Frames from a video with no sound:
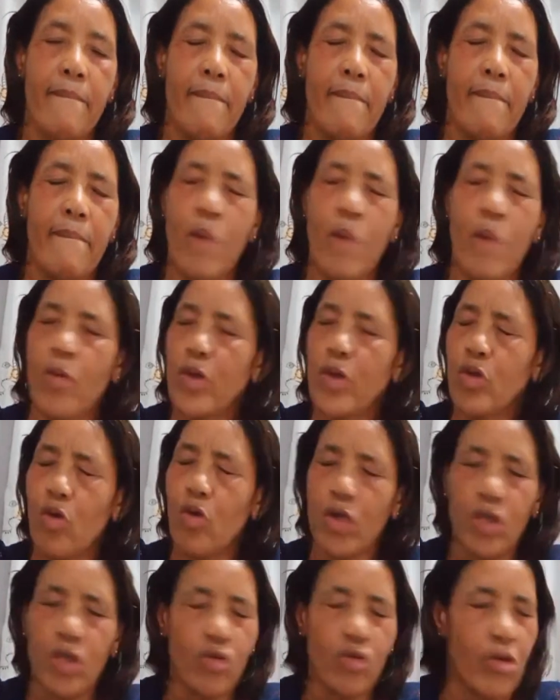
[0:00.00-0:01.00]
But we
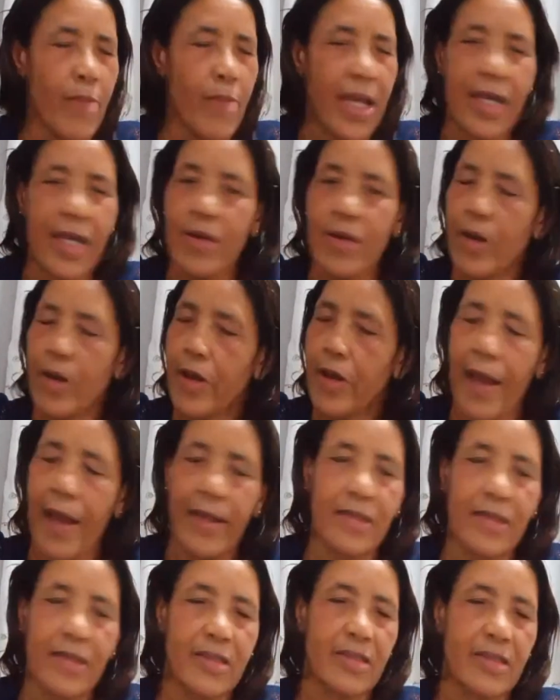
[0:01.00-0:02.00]
don't soon making no
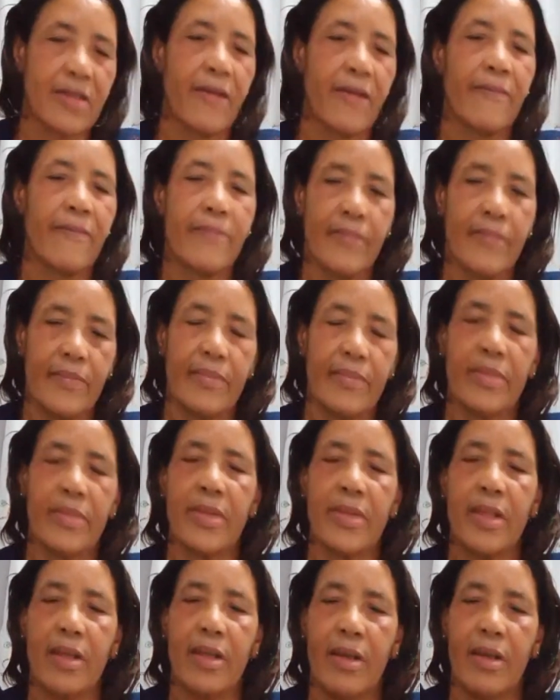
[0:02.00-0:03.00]
nice
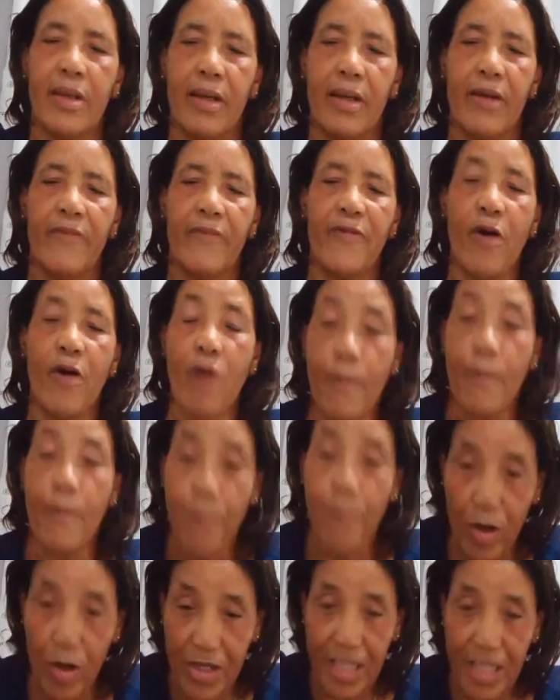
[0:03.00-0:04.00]
for our
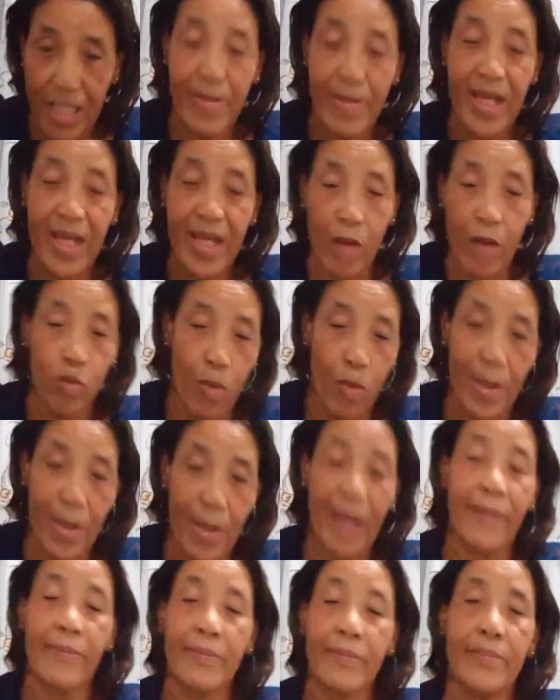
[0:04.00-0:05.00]
policemen and
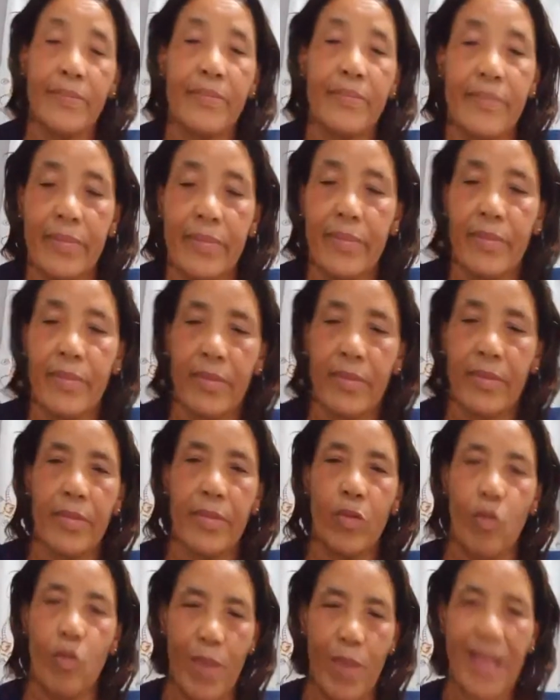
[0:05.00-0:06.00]
women.
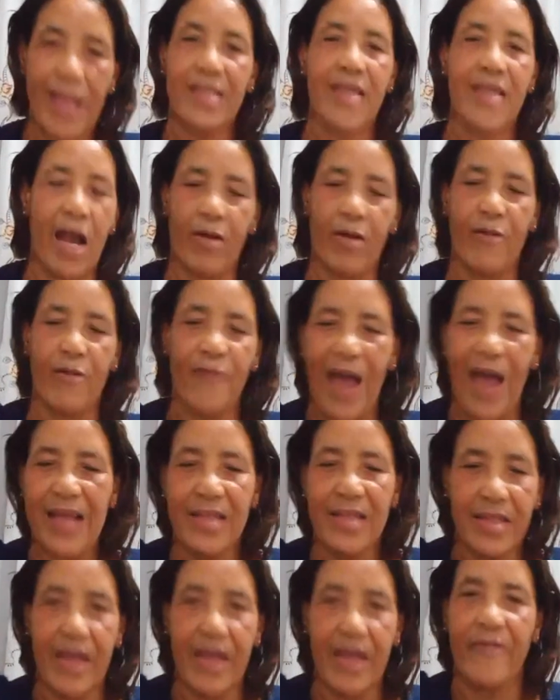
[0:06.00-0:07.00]
We make
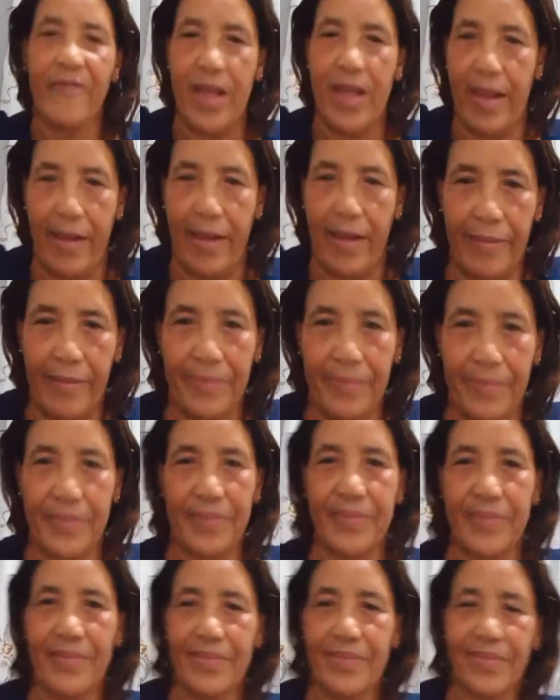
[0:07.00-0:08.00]
sacrifices every day
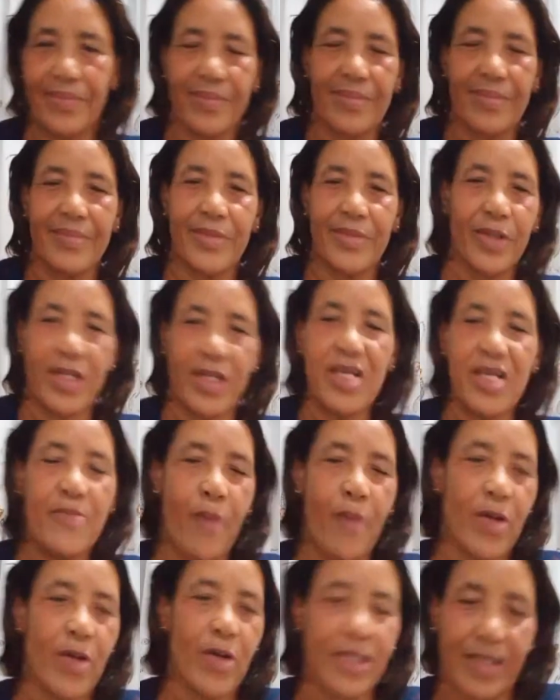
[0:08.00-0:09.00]
to
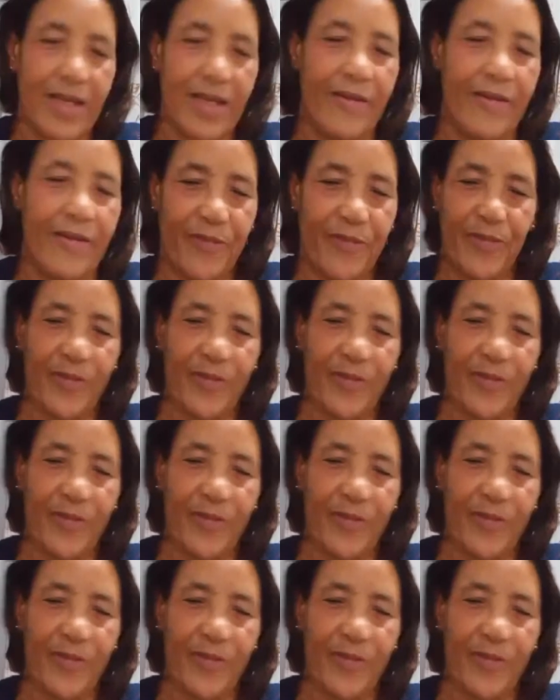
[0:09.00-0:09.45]
keep us safe.